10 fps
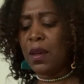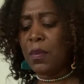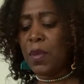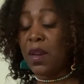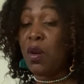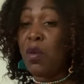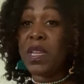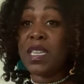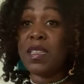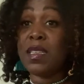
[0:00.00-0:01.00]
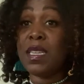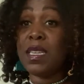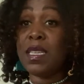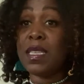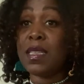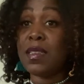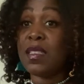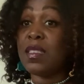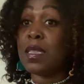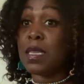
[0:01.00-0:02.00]
But going to the dentist
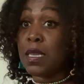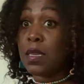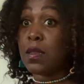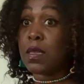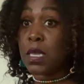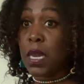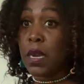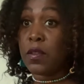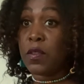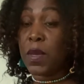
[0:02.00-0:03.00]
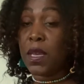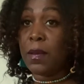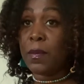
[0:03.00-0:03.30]
still scares me.